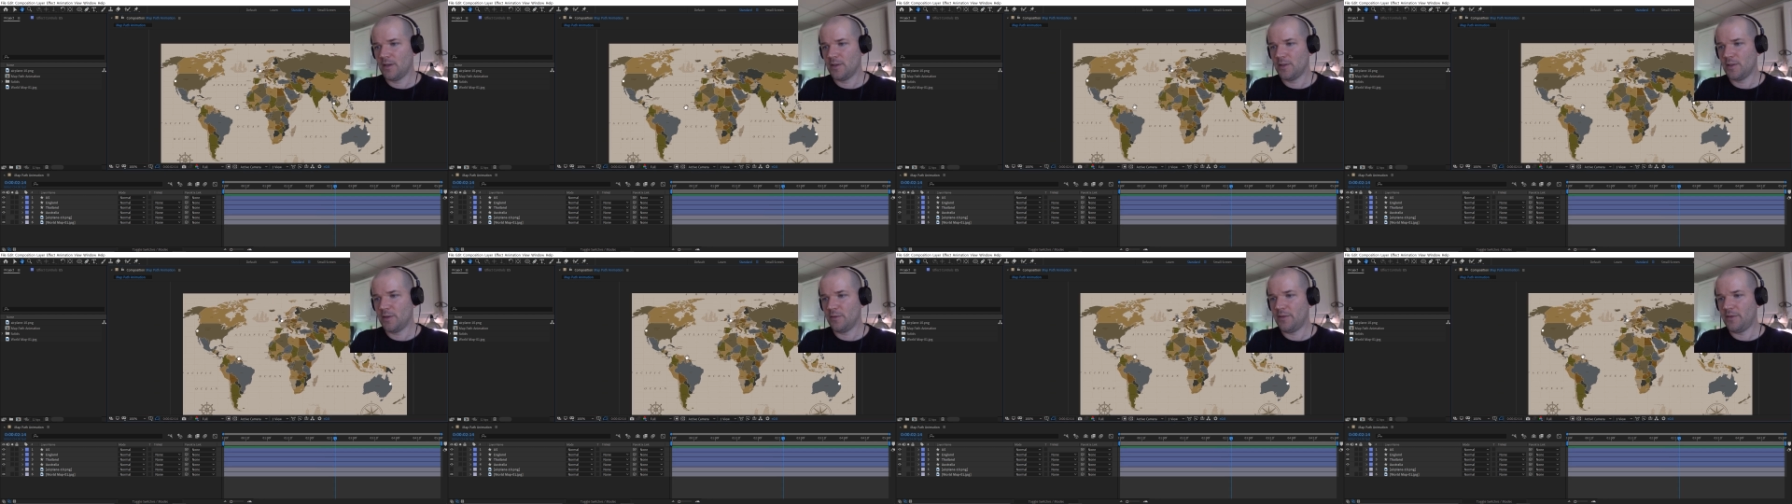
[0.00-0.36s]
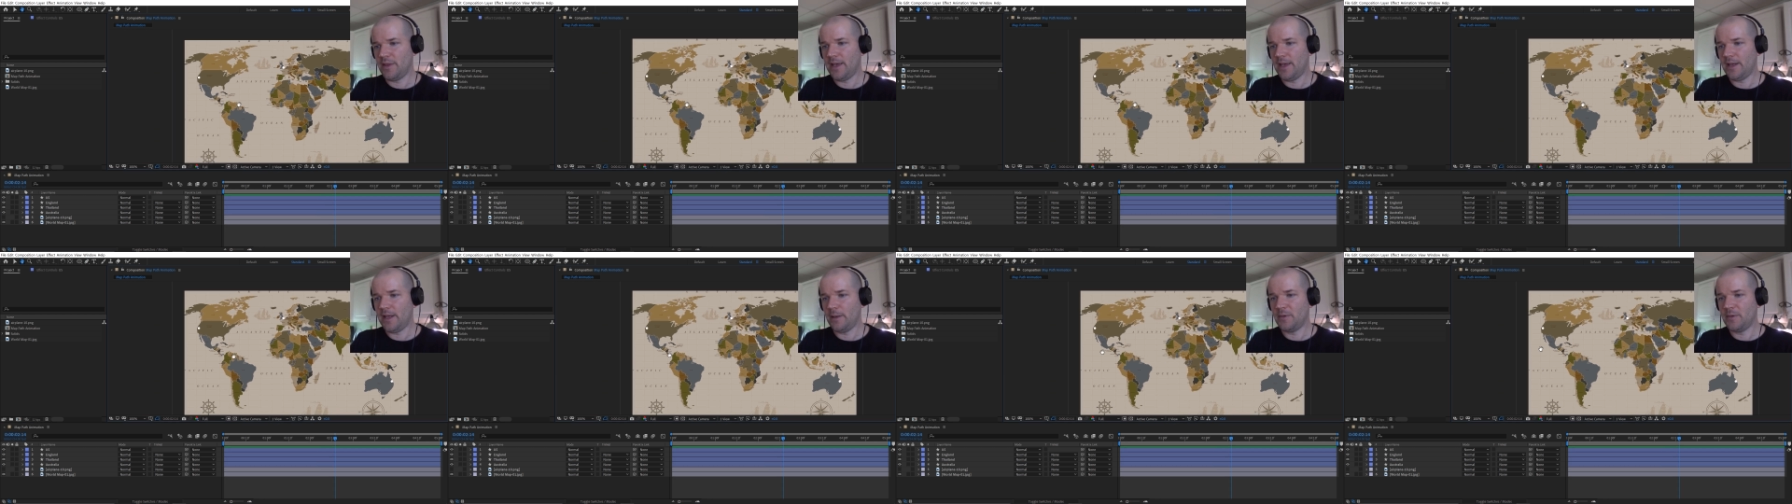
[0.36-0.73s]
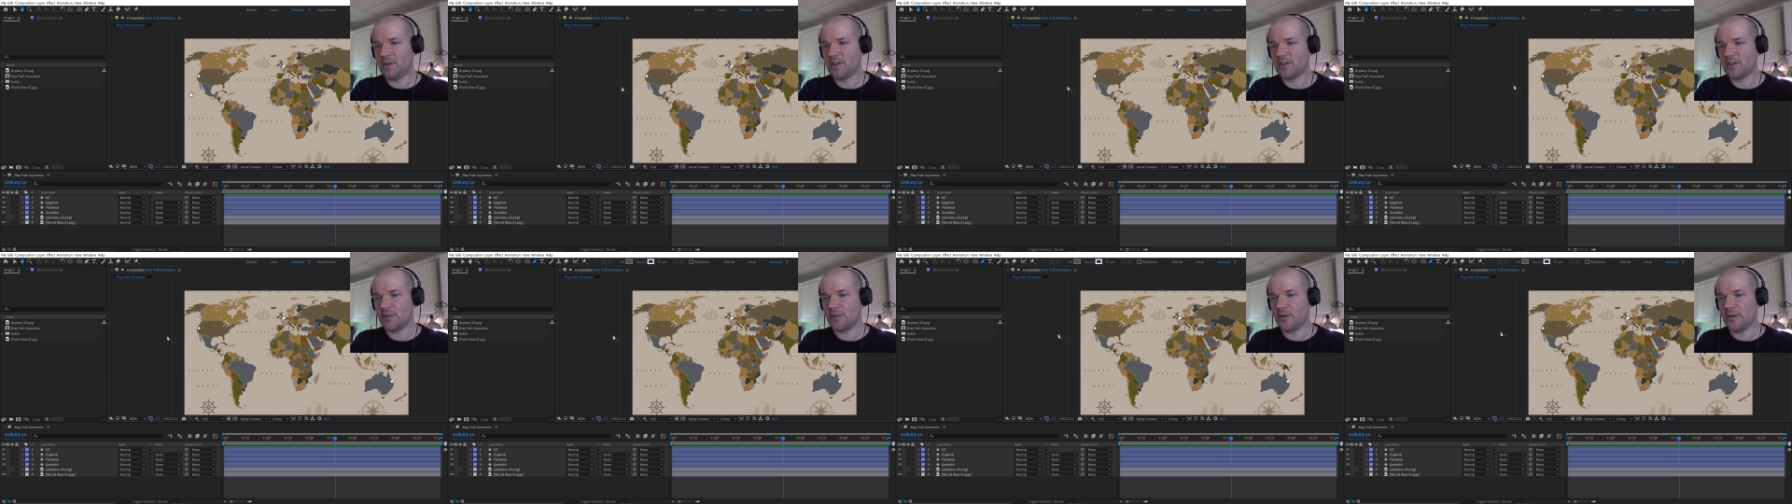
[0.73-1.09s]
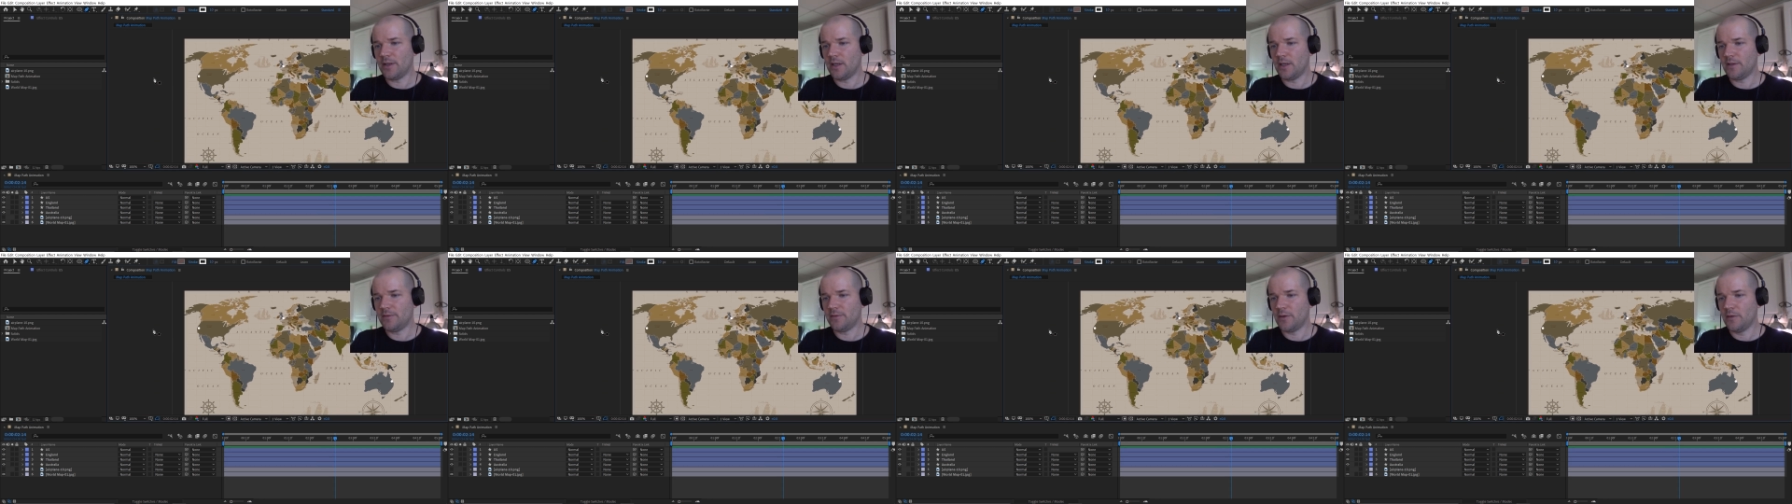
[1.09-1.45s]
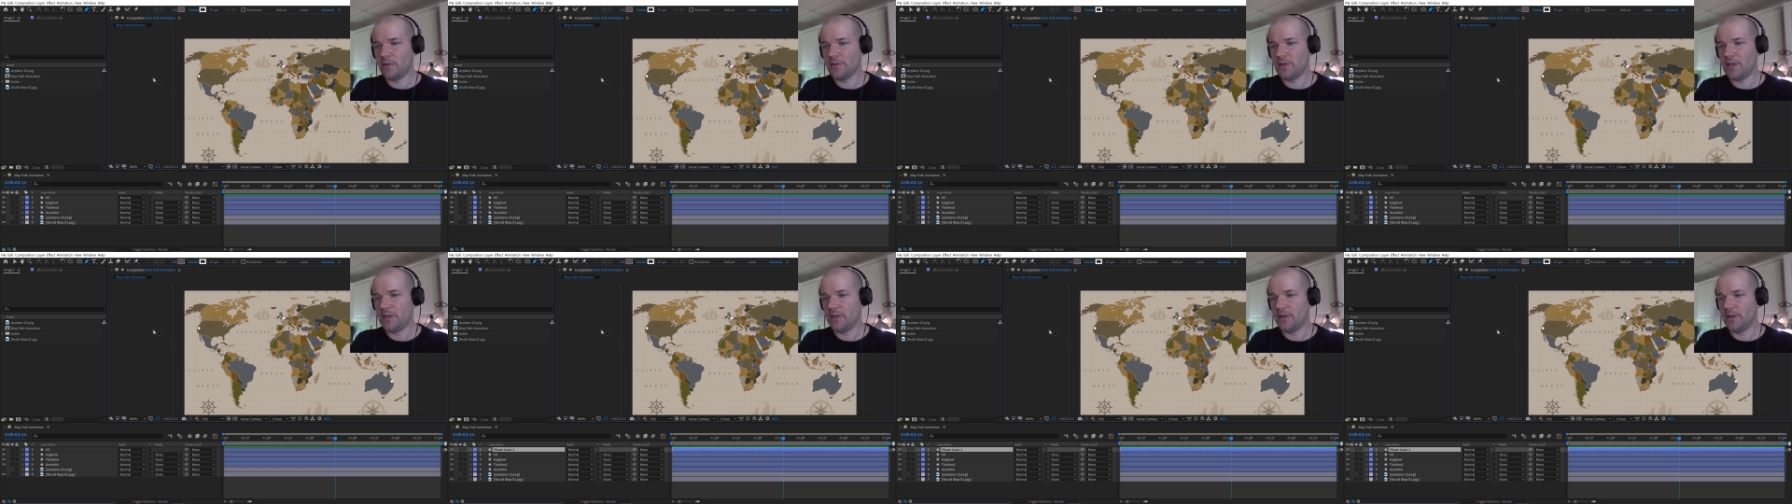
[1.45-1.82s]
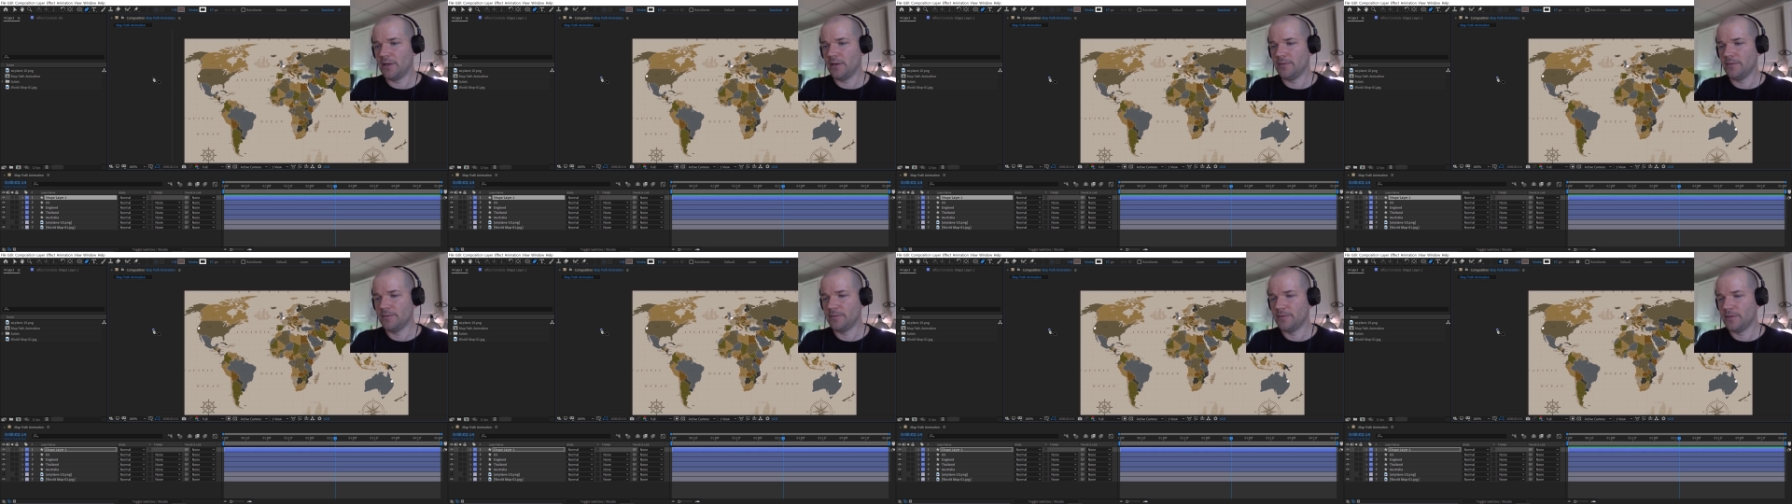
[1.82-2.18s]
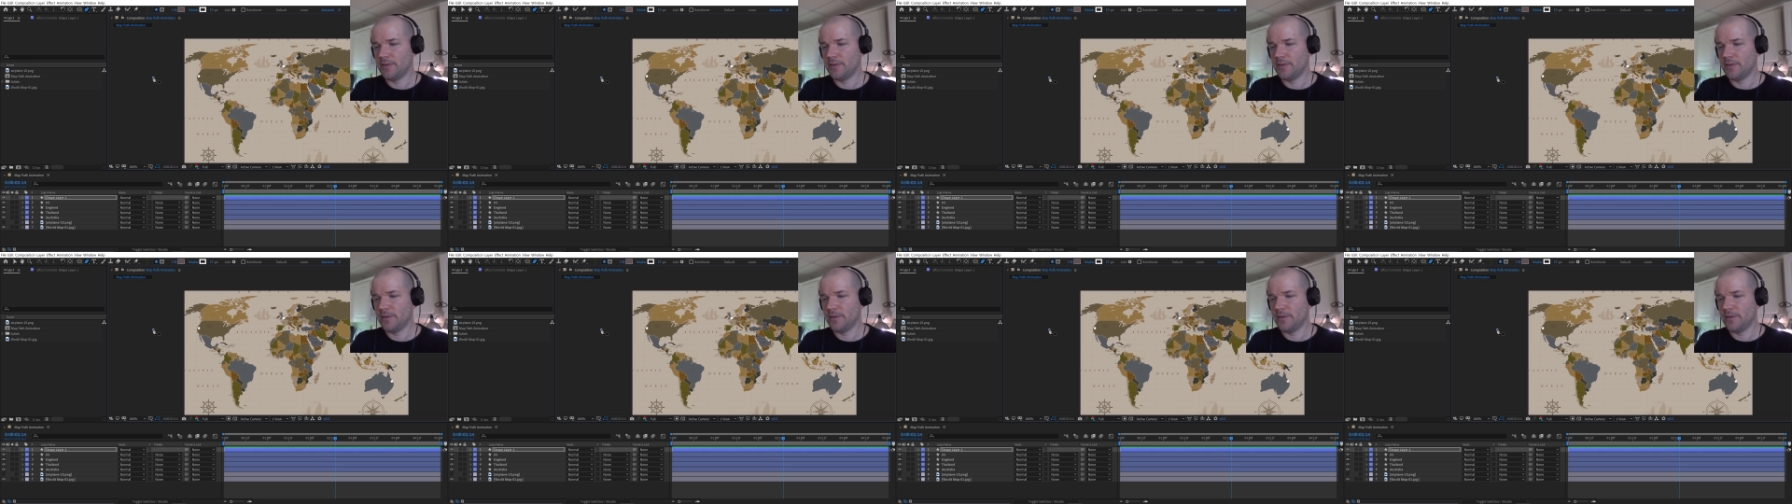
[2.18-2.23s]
So for that, I'm going to start off over here.